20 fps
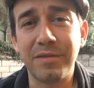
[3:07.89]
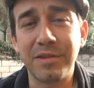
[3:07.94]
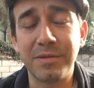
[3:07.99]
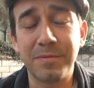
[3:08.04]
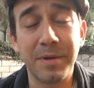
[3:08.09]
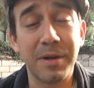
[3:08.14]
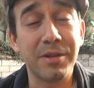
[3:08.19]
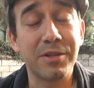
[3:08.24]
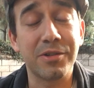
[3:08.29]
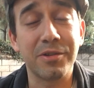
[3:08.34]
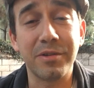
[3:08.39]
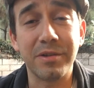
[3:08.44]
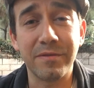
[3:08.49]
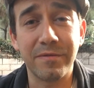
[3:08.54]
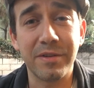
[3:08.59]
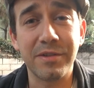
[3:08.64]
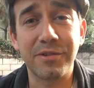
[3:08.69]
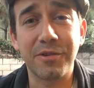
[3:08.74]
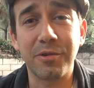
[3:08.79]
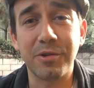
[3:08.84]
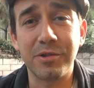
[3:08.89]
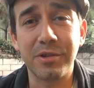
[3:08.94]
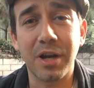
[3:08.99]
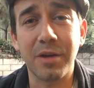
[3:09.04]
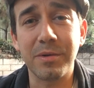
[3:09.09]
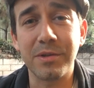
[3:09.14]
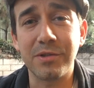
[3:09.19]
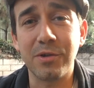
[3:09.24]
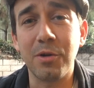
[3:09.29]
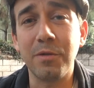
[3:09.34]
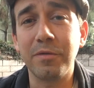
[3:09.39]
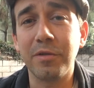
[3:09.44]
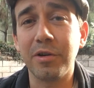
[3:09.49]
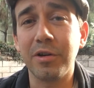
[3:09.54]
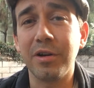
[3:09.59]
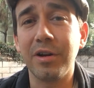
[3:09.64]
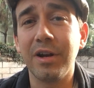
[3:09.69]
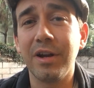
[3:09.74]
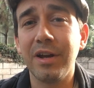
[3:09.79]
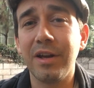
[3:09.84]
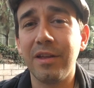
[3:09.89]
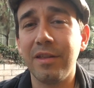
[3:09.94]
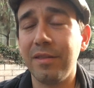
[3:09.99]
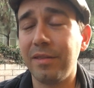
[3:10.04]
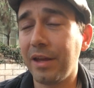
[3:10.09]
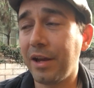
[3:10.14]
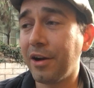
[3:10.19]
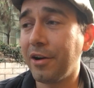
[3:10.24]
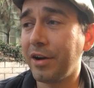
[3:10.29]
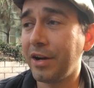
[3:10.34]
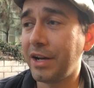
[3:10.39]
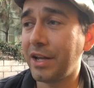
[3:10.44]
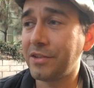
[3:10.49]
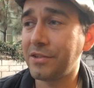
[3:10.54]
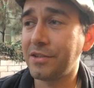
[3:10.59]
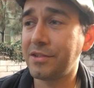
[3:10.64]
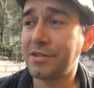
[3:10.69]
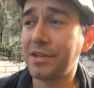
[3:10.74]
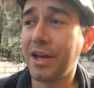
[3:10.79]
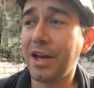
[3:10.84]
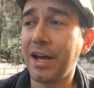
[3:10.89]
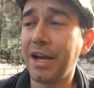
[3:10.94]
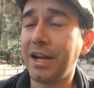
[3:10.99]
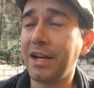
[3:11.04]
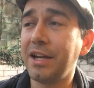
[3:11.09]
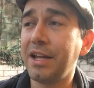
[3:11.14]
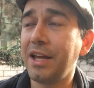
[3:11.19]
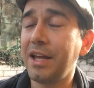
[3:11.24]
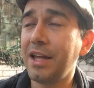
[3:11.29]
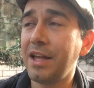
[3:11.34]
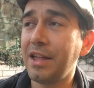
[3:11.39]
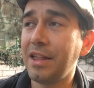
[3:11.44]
spiritual and physical drought was over there, and as a sign